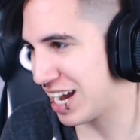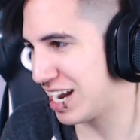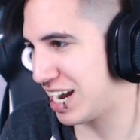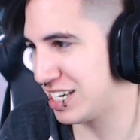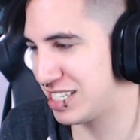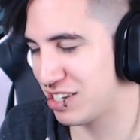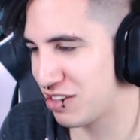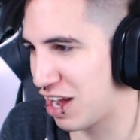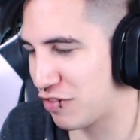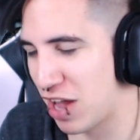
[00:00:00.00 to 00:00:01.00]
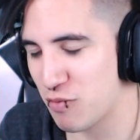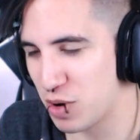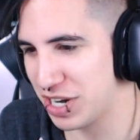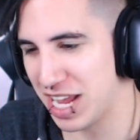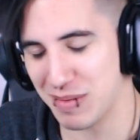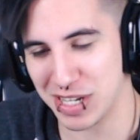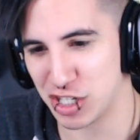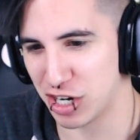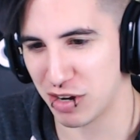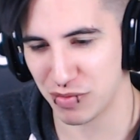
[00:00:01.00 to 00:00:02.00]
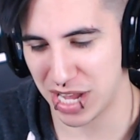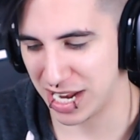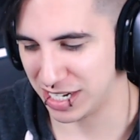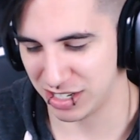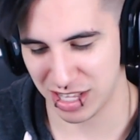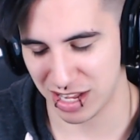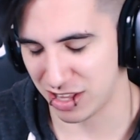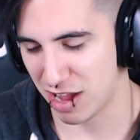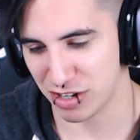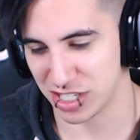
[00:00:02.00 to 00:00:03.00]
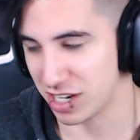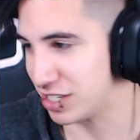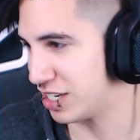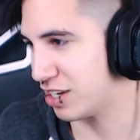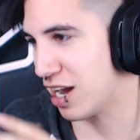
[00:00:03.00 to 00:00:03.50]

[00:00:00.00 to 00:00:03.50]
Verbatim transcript: I, I still have that one image of that that that disgusting.